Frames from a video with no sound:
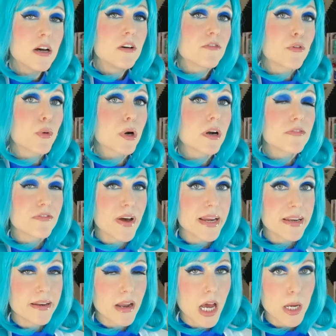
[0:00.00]
for
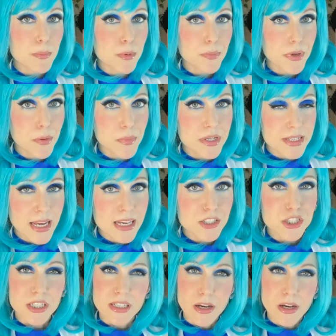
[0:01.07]
fighting hyperpigmentation.